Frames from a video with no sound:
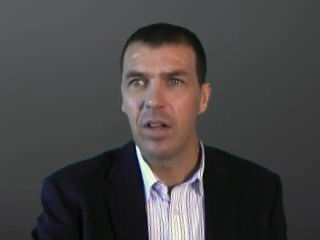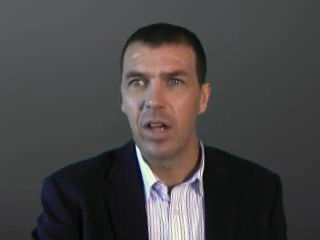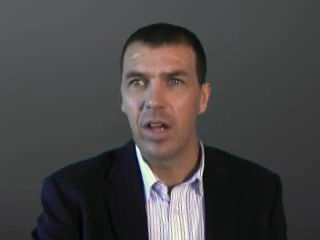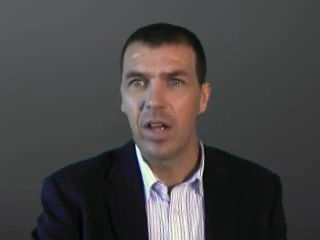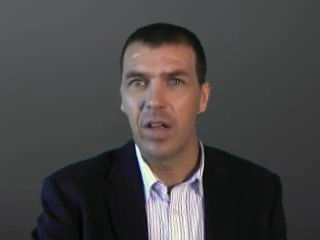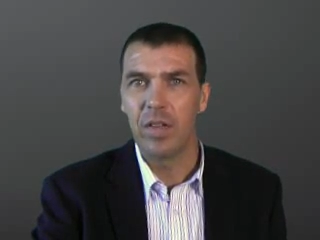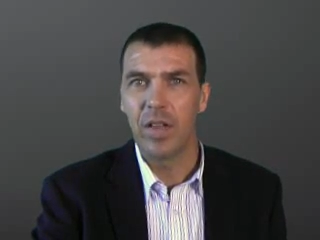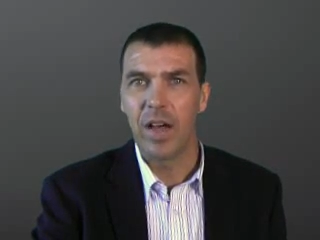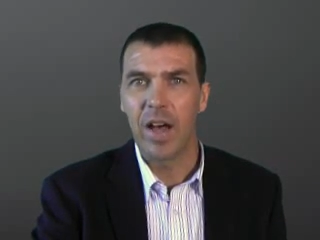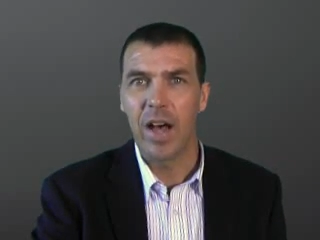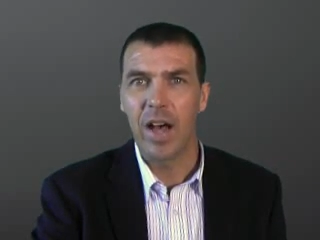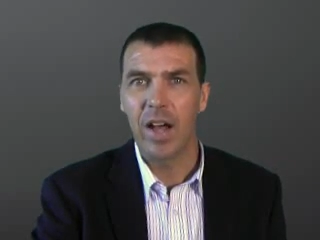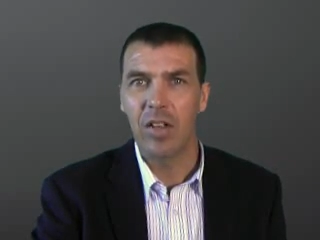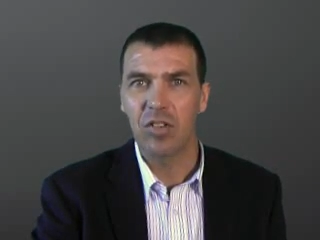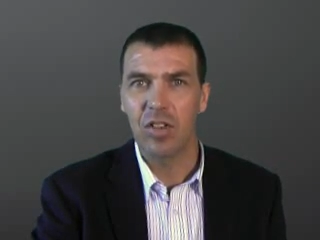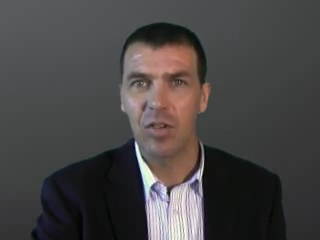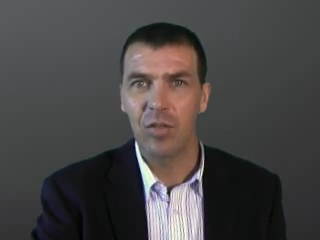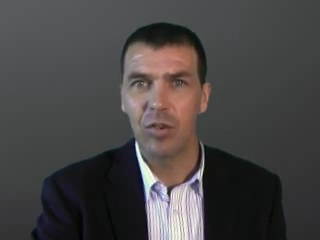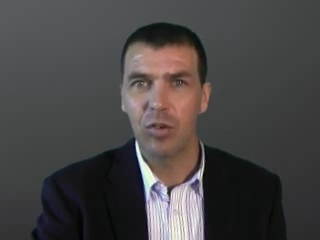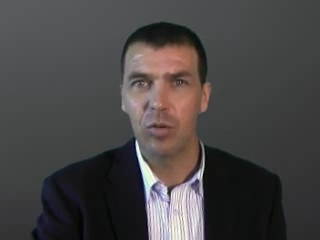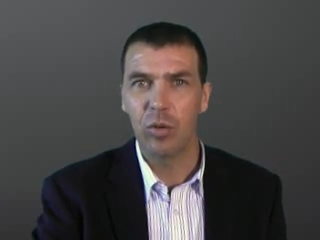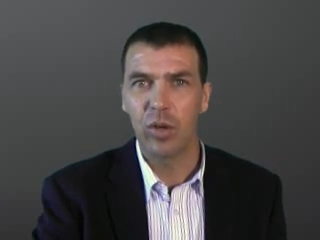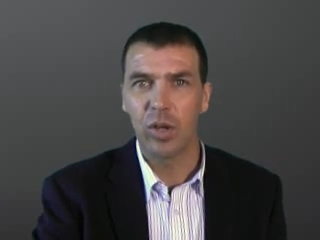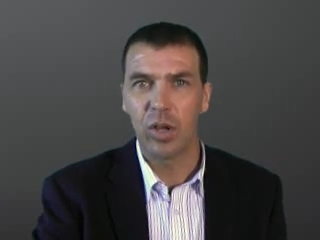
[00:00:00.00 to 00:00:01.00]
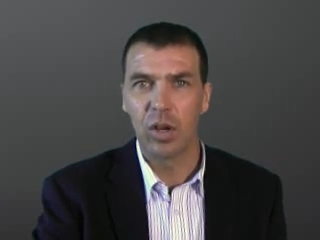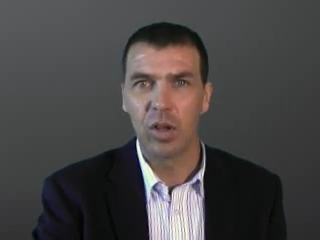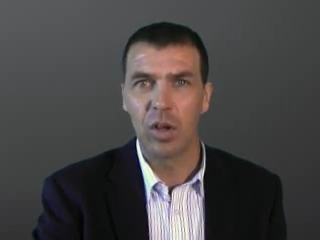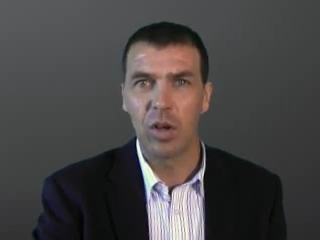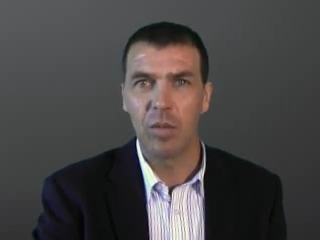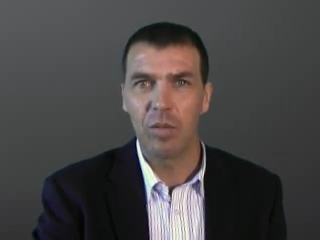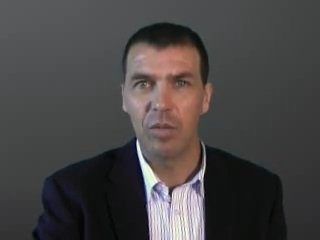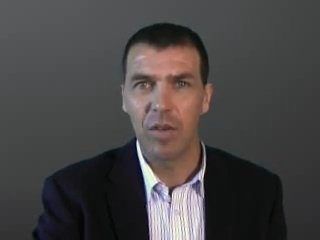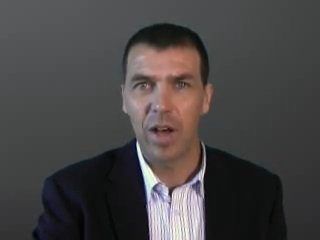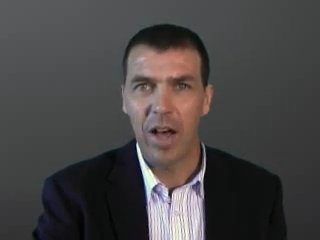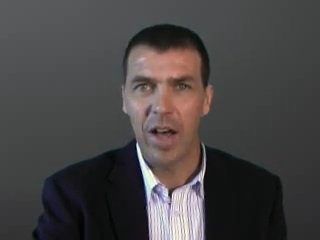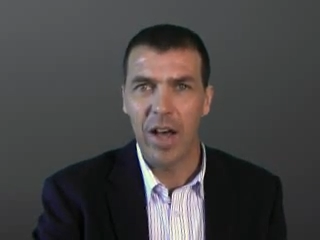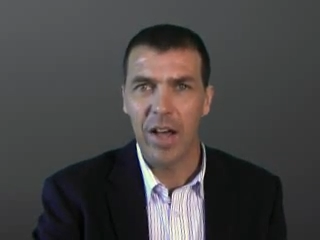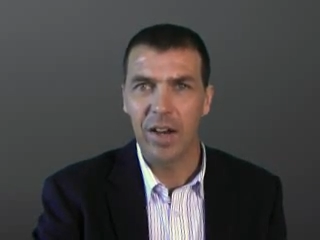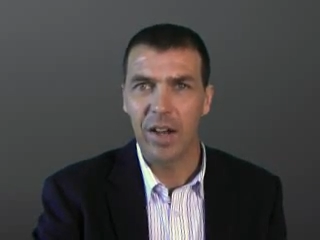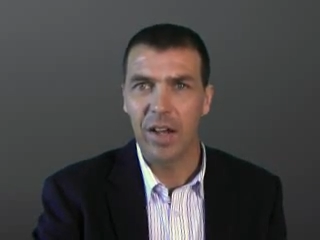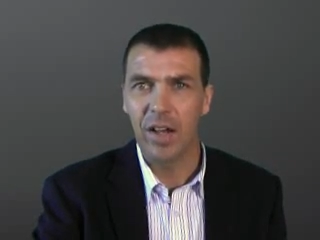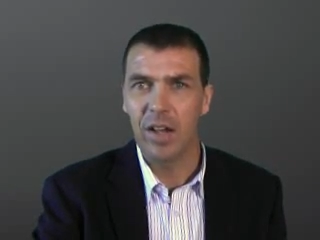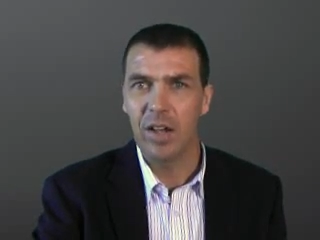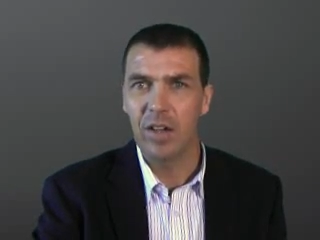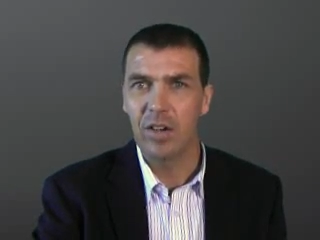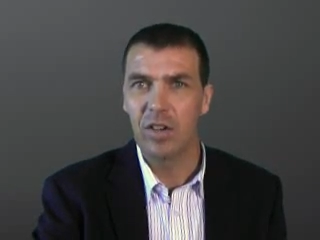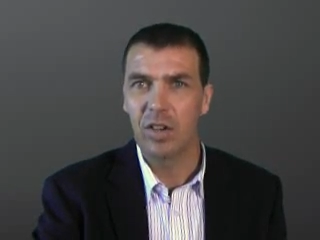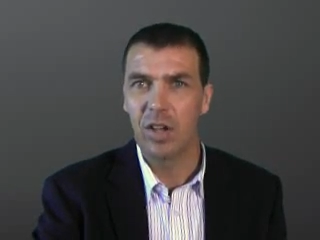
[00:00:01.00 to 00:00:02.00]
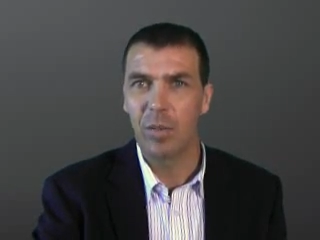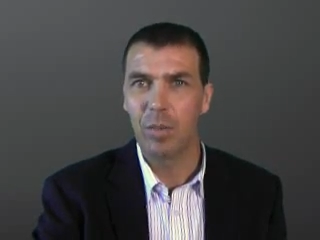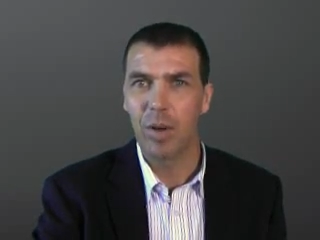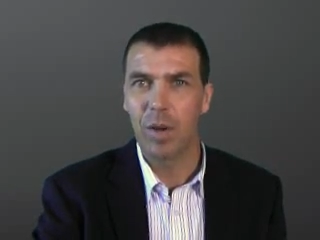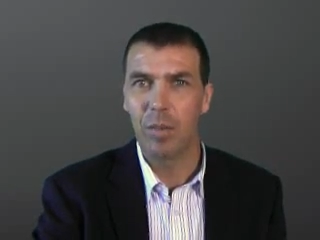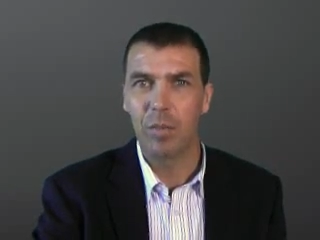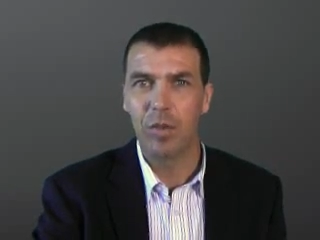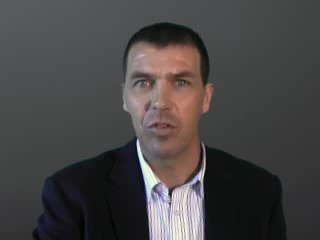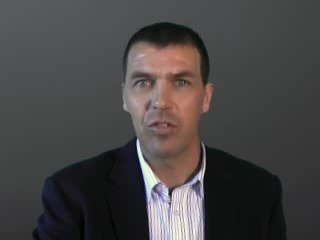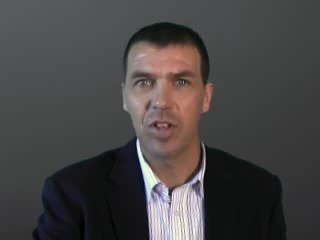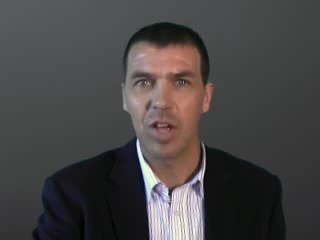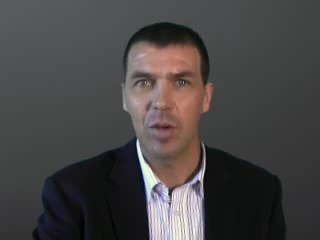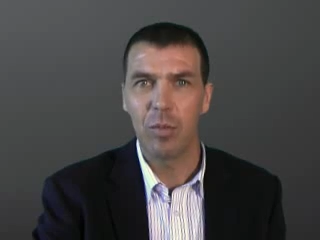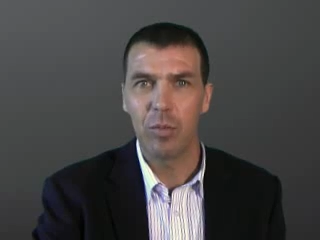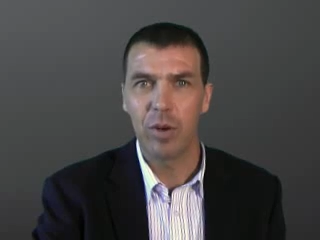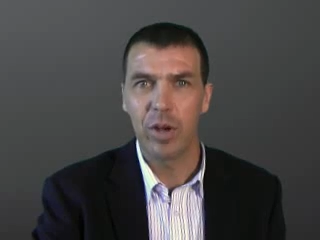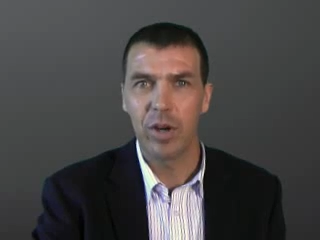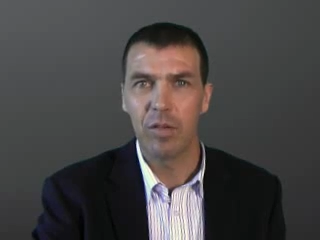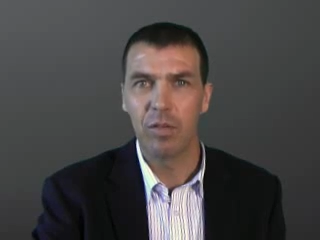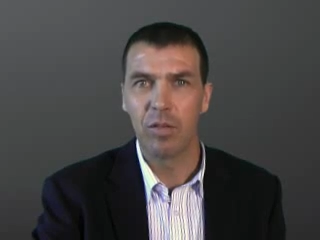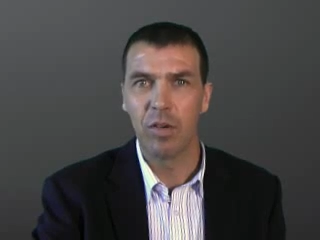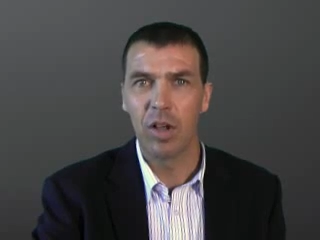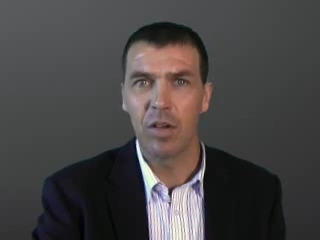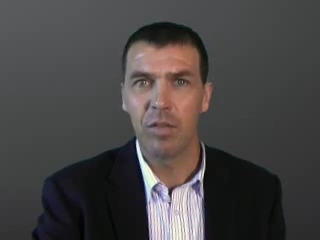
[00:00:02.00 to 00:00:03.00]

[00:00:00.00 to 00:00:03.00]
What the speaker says: and the heart's having to work a lot harder to pump the same amount